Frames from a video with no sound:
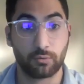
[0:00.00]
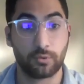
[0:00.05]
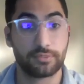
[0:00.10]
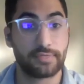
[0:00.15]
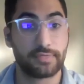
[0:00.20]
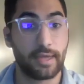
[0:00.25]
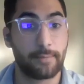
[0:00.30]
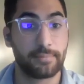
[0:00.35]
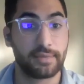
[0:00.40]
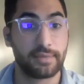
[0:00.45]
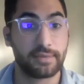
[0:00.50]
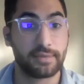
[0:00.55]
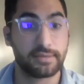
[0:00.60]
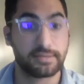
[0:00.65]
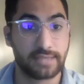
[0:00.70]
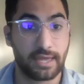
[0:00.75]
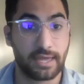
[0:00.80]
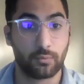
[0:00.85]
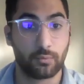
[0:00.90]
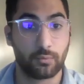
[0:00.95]
With that being
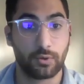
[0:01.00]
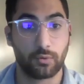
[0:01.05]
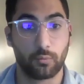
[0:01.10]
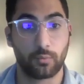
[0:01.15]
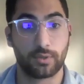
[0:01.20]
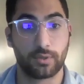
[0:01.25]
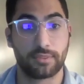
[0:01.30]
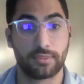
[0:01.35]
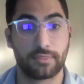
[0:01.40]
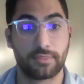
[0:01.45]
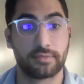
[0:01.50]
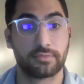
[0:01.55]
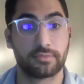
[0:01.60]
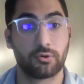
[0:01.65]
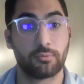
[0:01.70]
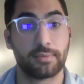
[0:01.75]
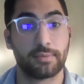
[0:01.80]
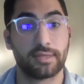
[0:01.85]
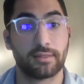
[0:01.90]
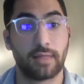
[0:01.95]
said, we think
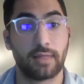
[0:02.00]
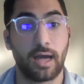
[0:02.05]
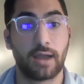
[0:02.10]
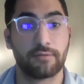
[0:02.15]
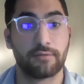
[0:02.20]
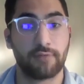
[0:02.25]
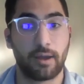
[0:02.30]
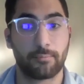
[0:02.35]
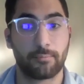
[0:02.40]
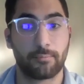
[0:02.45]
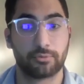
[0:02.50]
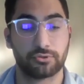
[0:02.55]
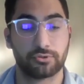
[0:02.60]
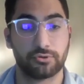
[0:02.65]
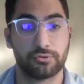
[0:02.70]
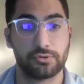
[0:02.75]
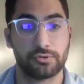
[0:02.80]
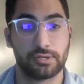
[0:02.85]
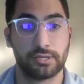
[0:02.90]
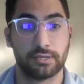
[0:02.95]
there'll be a lot of
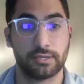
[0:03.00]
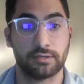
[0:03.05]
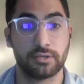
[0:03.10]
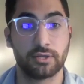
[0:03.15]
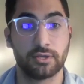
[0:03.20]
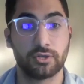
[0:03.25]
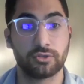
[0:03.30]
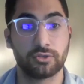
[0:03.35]
opportunity